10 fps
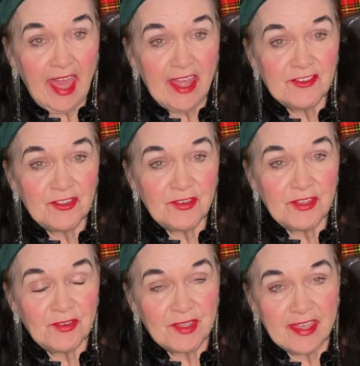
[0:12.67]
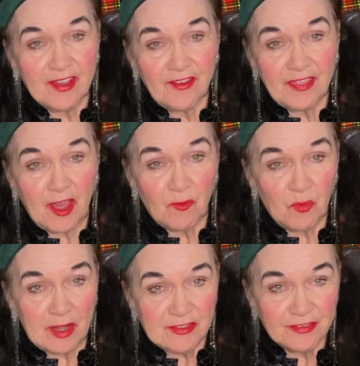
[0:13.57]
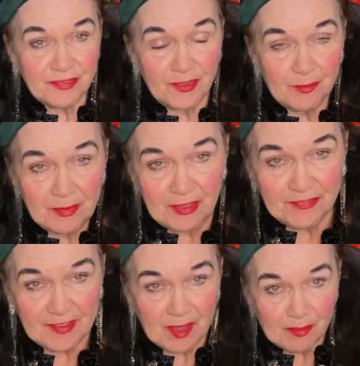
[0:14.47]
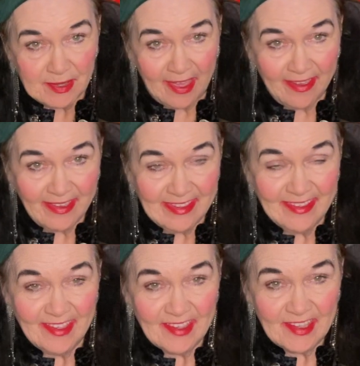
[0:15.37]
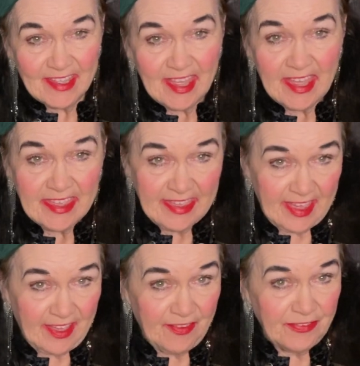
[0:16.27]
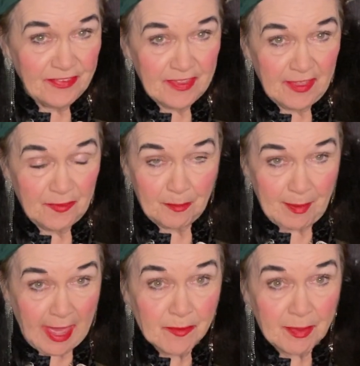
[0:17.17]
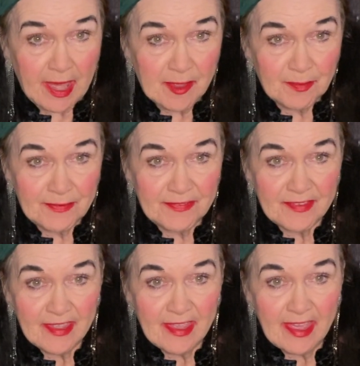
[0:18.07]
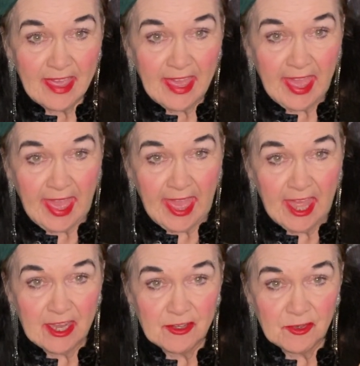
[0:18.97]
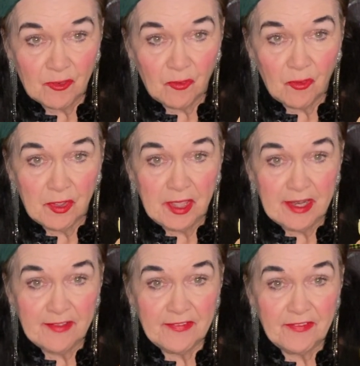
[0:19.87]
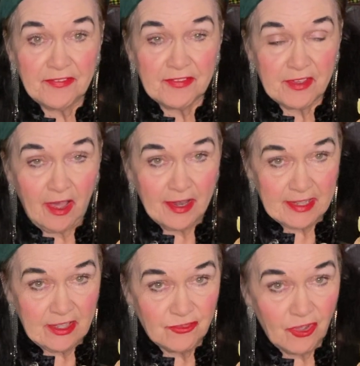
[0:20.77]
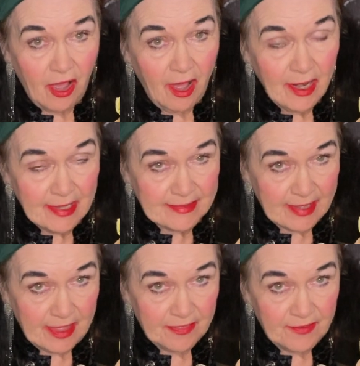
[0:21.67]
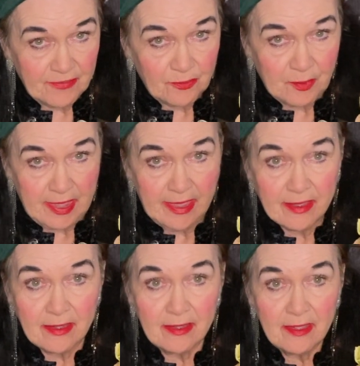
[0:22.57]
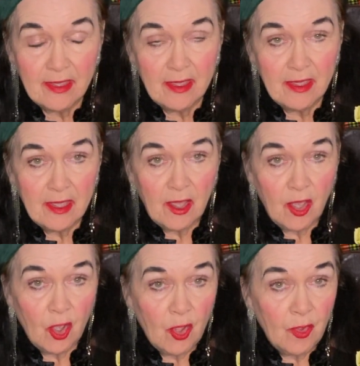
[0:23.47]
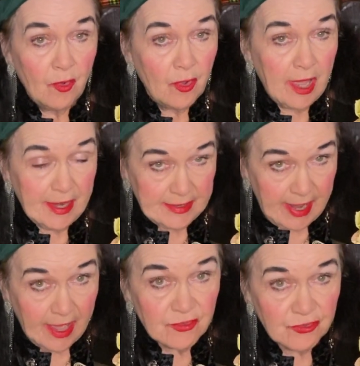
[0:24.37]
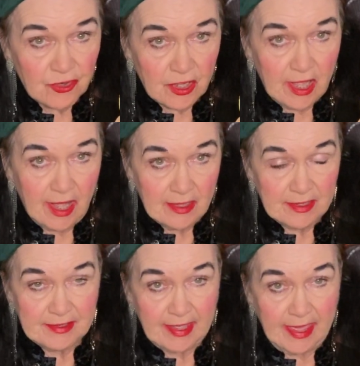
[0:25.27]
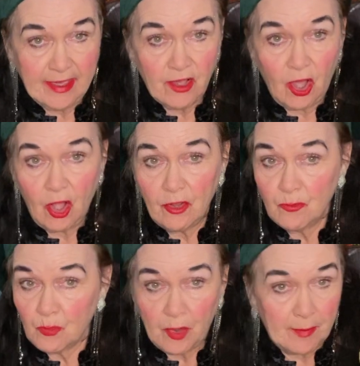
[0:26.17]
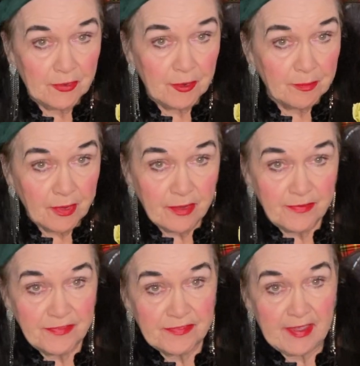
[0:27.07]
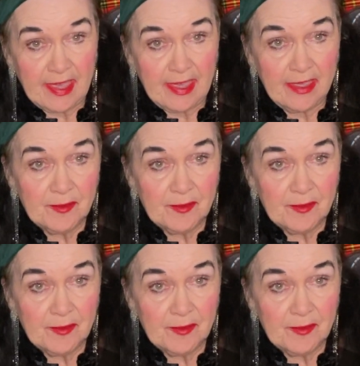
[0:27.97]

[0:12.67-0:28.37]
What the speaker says: And do you hear that wonderful music playing? Yes, it's bagpipes. And it is a Scottish holiday this week, a national holiday called Robert Burns Day.